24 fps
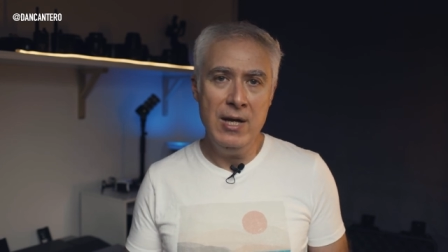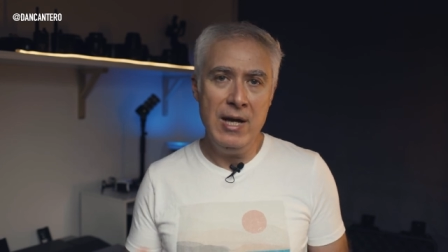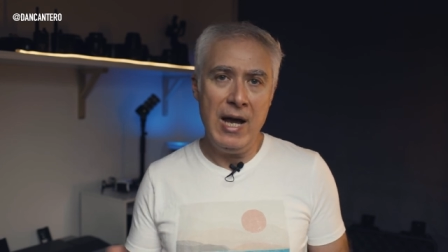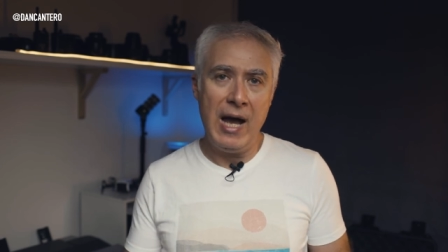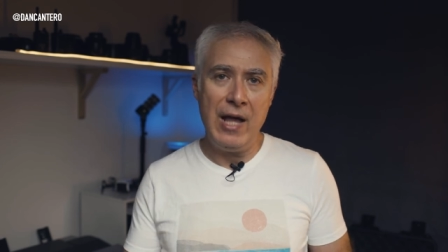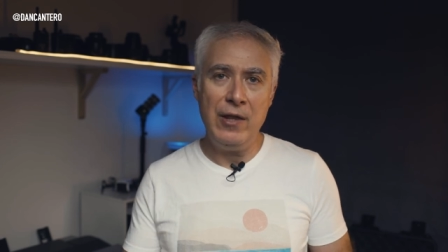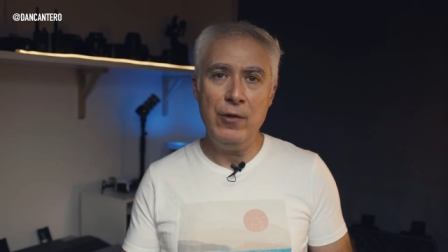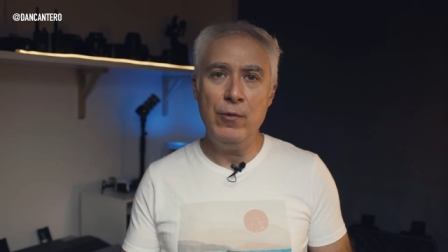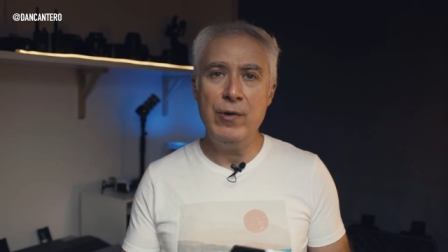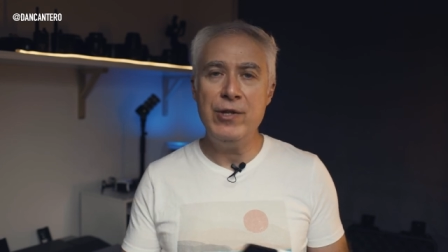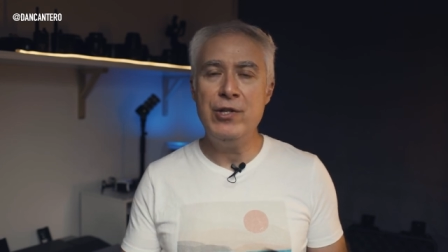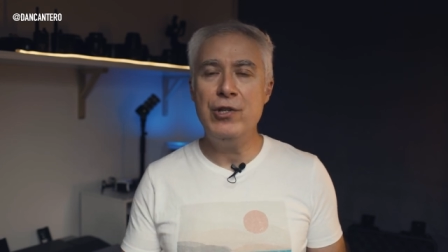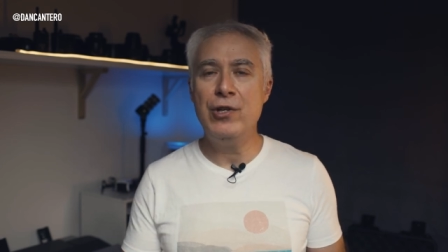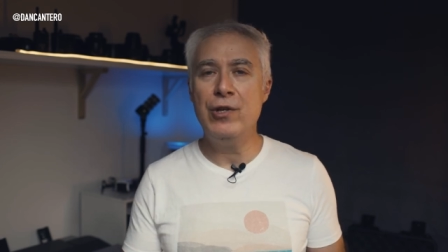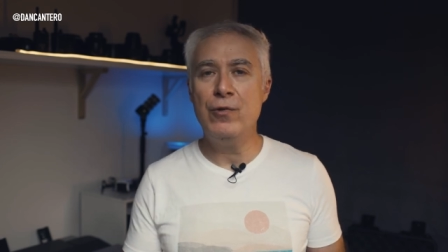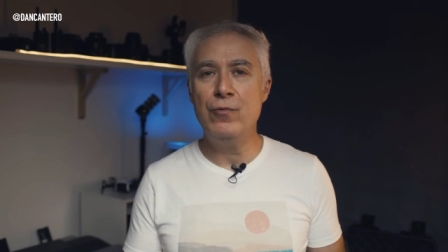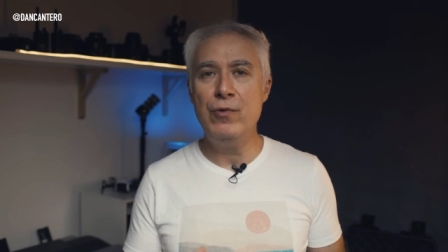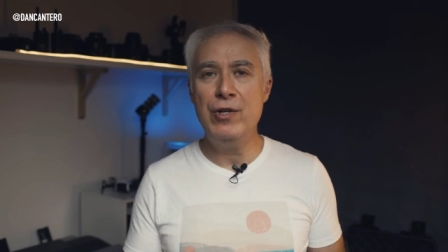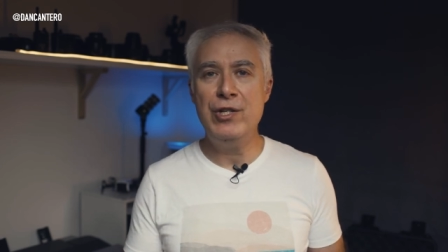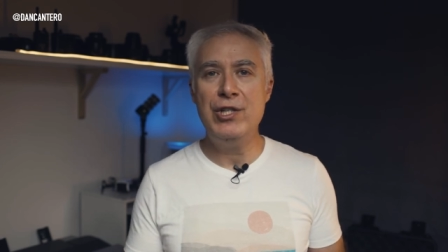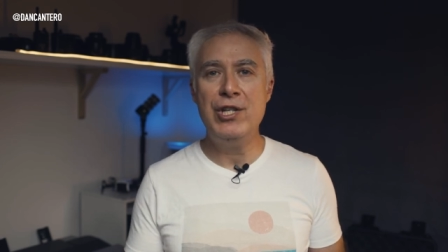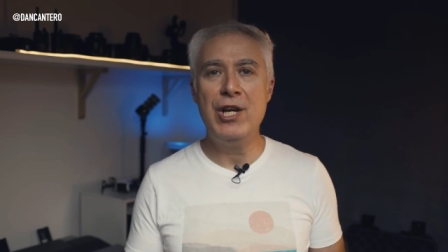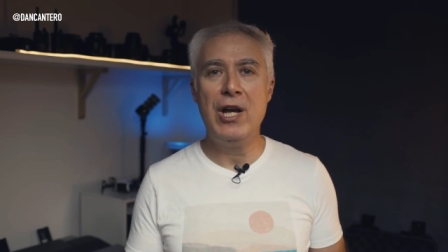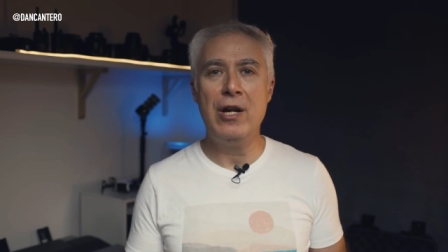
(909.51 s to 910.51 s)
Otherwise, you can
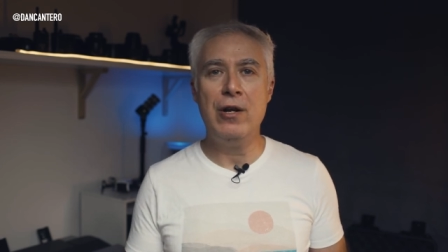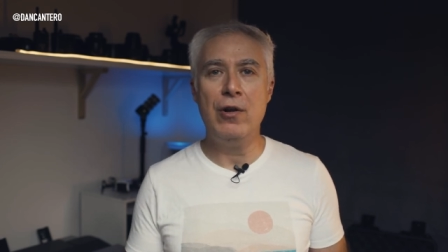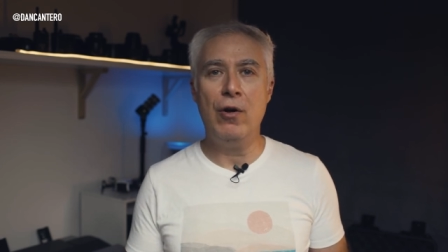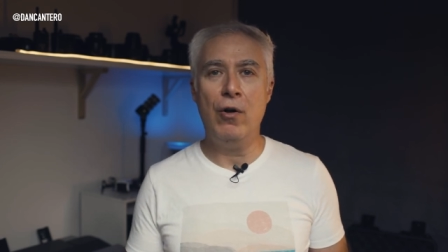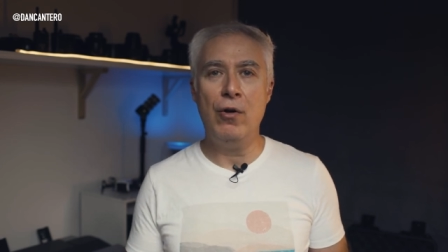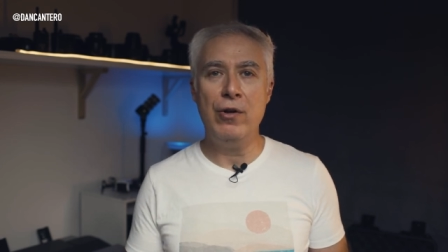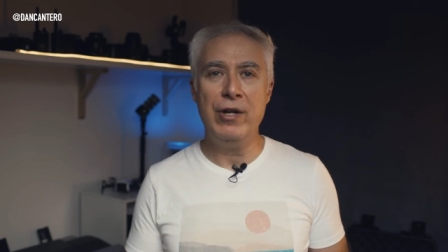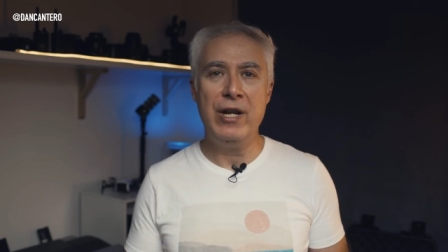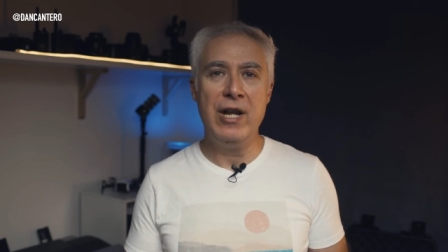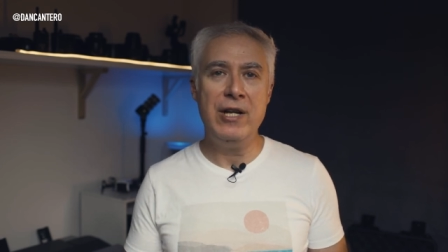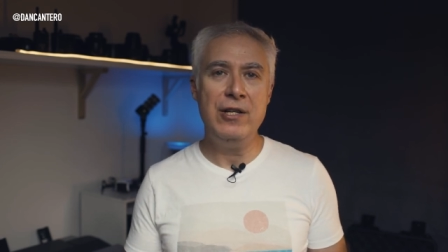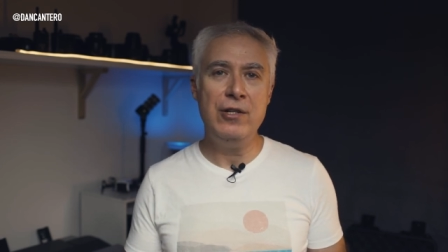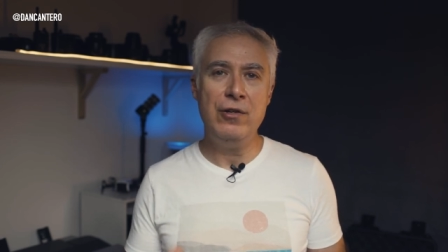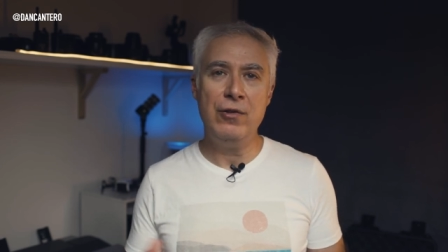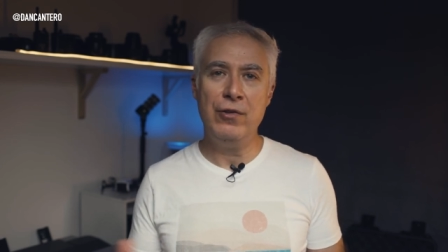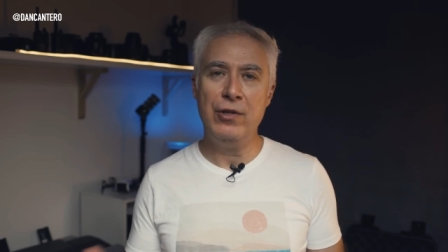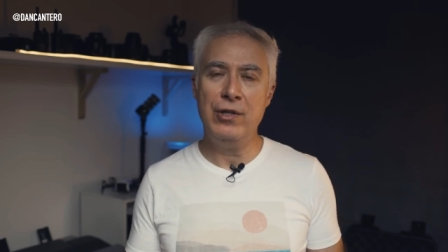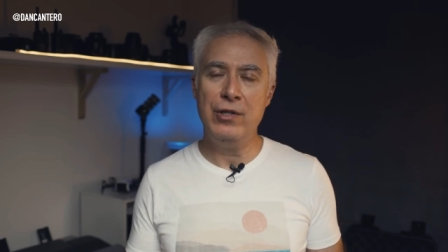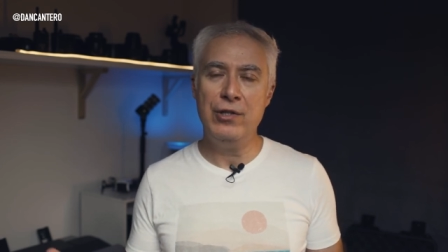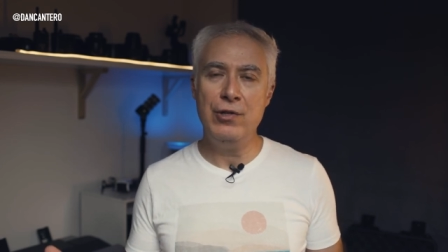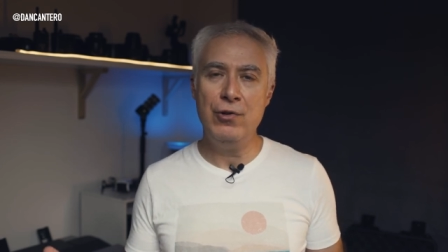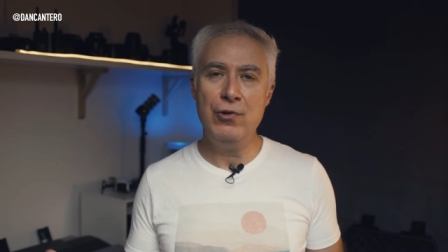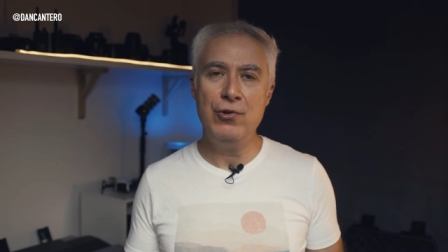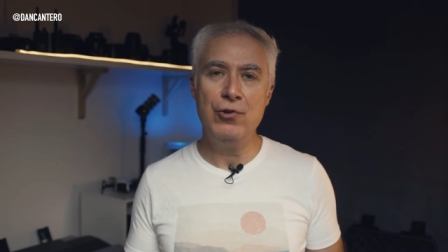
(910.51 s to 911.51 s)
reach out on any of
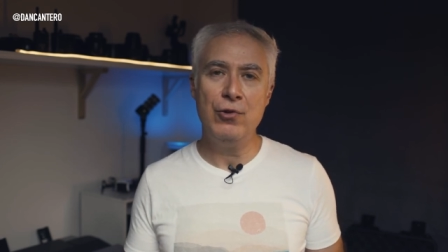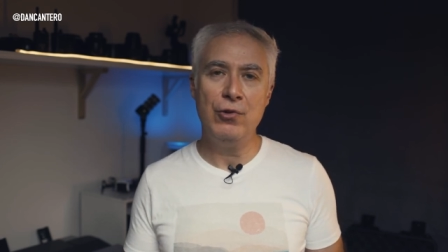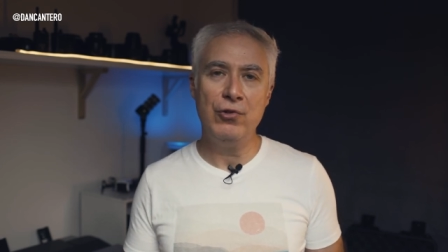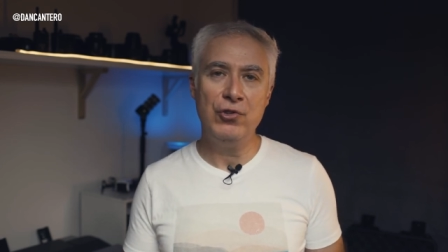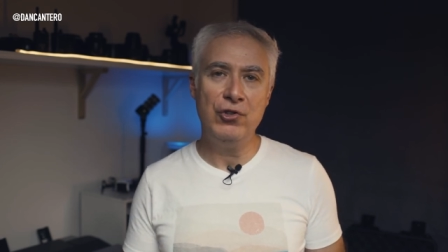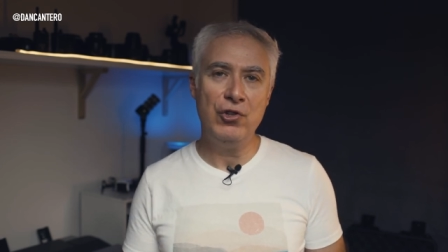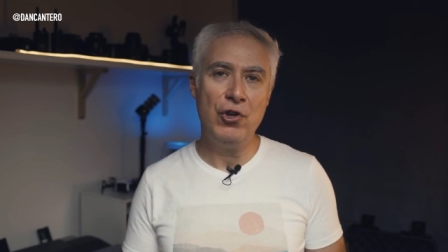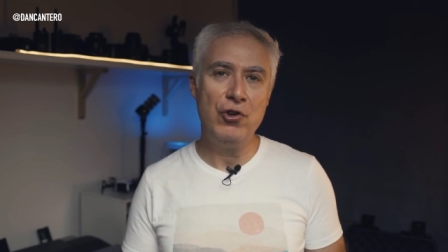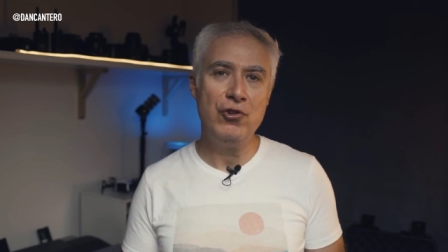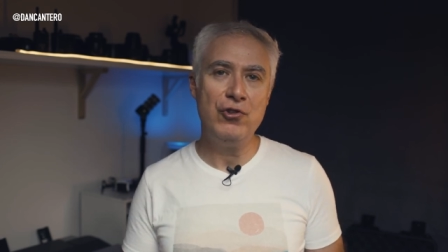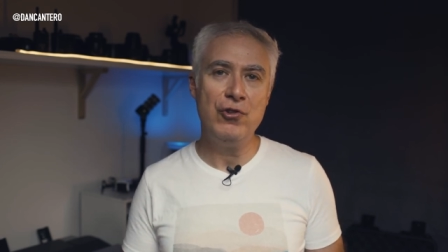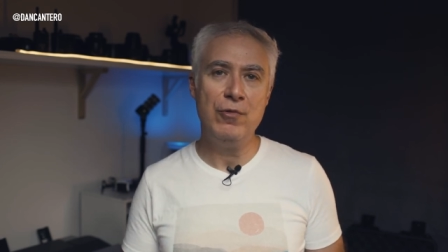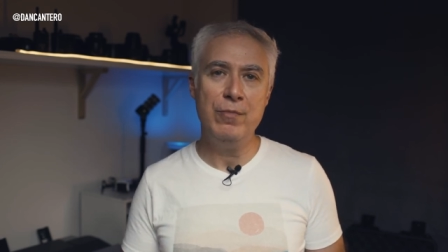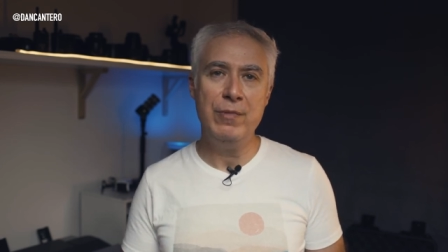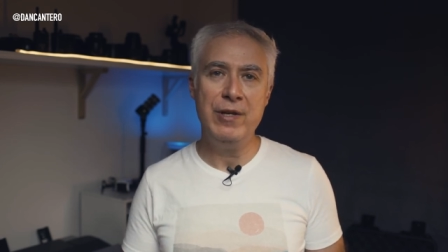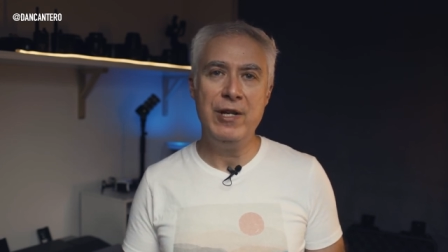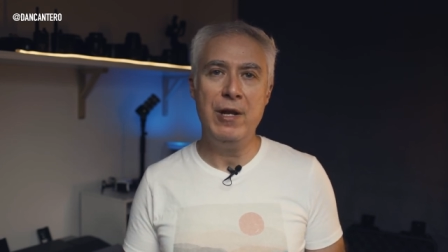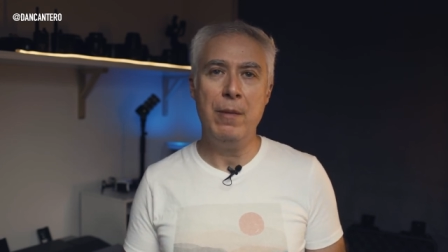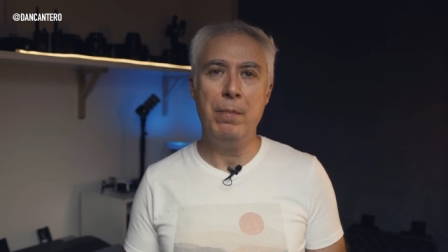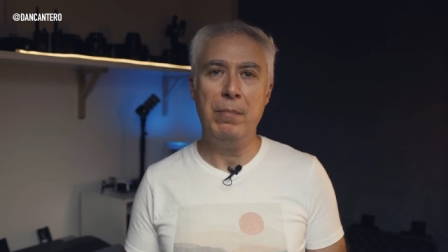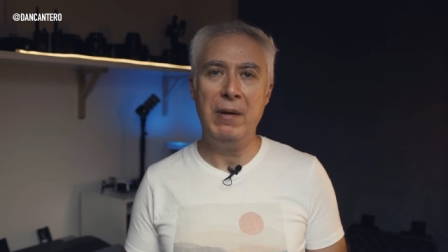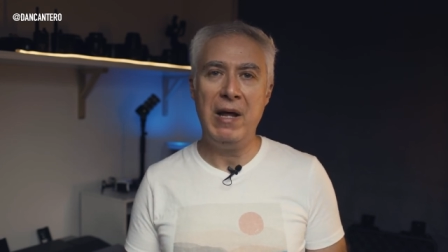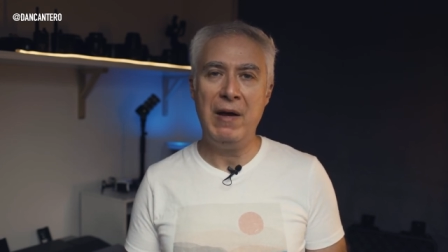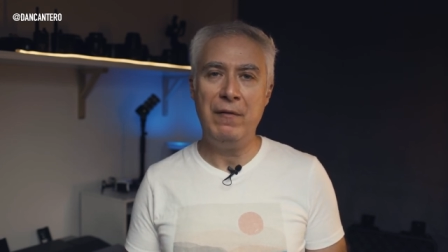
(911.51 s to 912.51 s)
the usual social
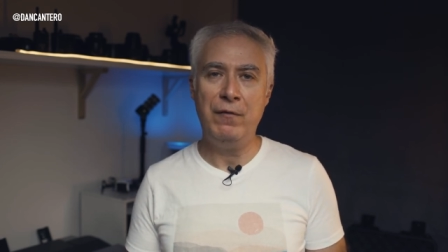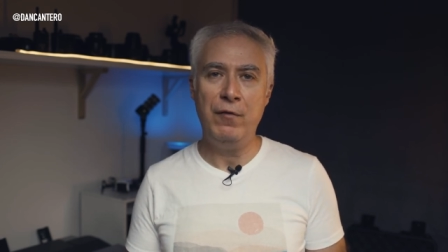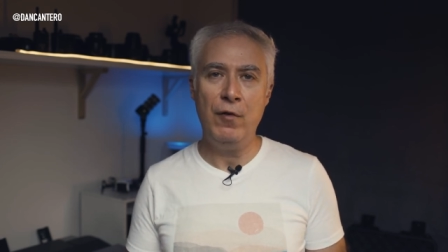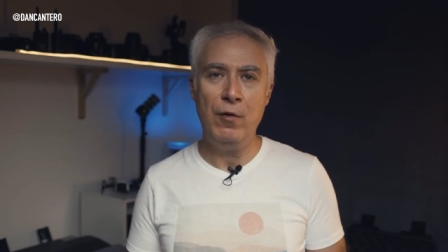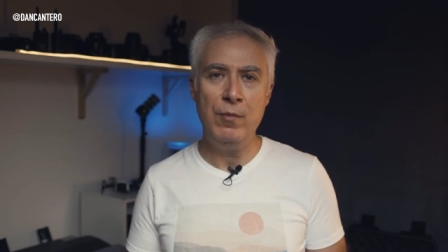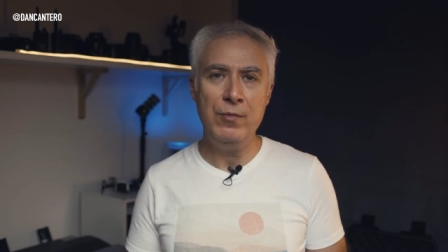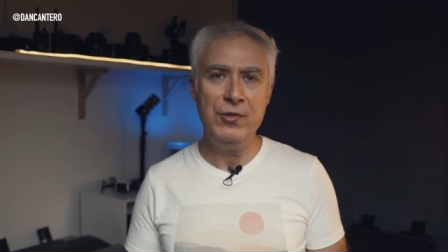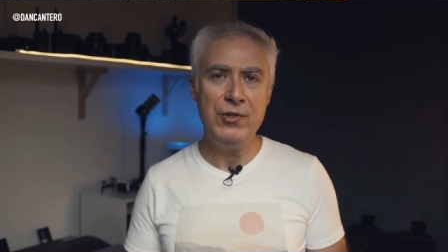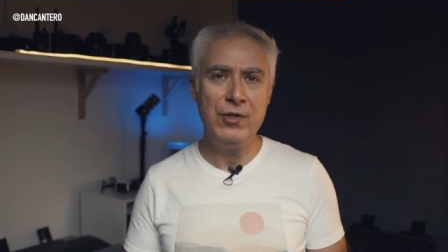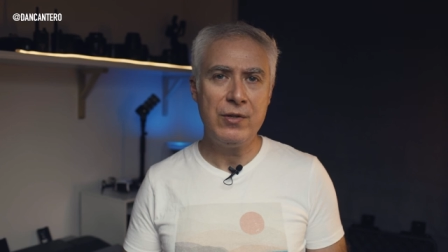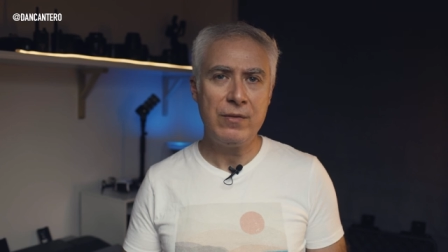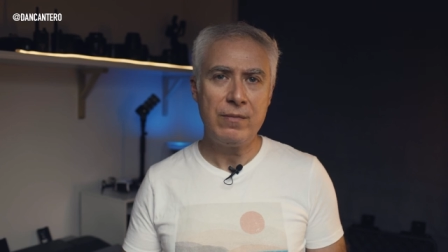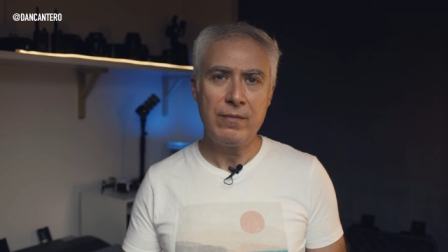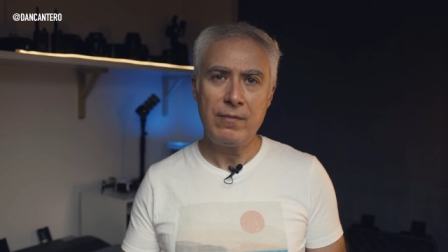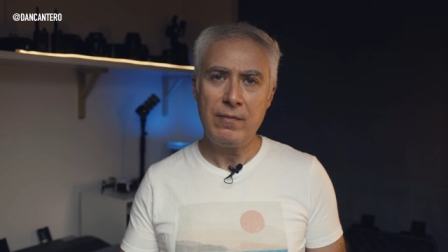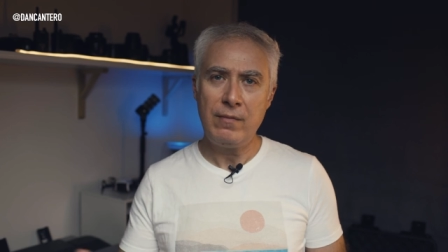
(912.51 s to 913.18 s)
media platforms.